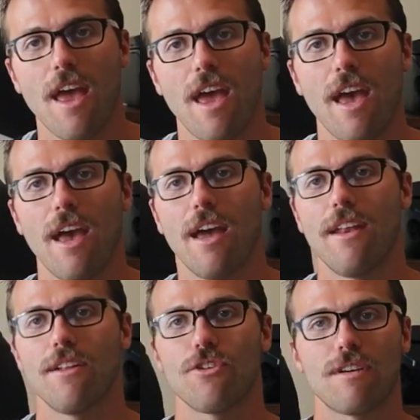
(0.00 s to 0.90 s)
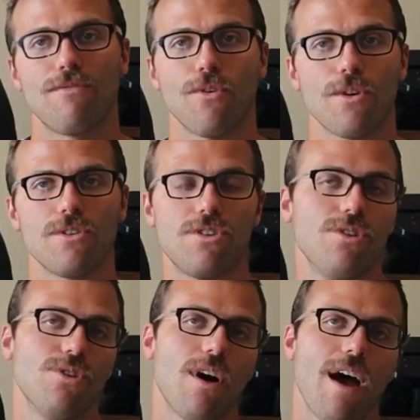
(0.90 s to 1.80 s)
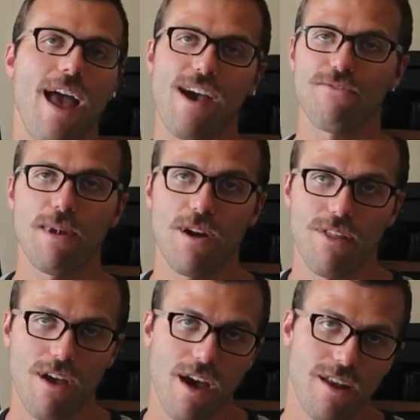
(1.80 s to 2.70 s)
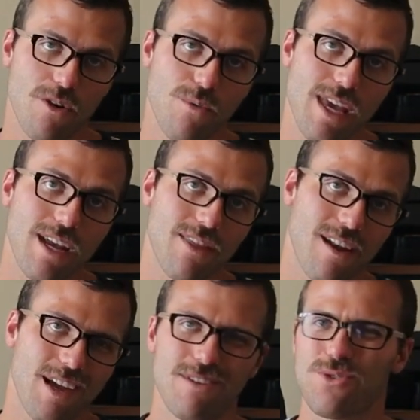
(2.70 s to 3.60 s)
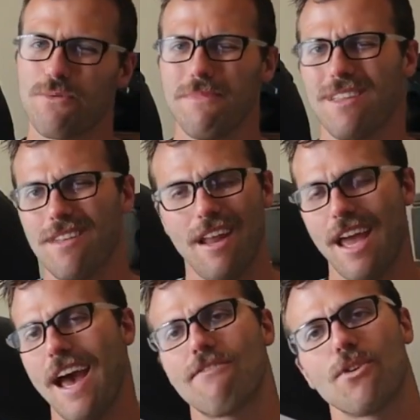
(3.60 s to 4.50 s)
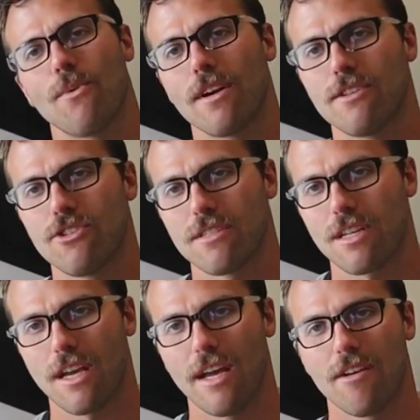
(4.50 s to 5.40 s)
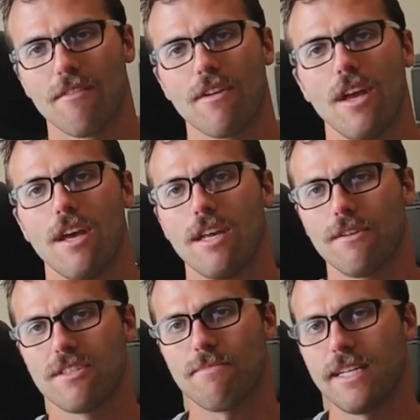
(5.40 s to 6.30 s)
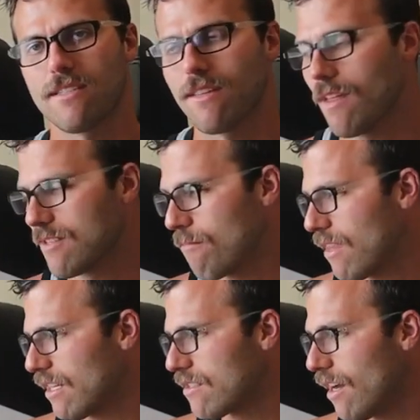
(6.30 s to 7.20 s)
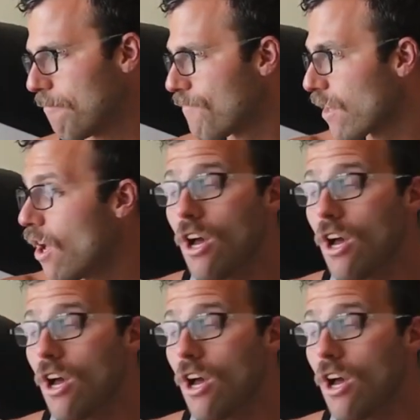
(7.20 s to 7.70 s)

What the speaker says: and looking forward to a half marathon in a week. And then I have a swim meet the day afterwards just to kind of, spice some things up.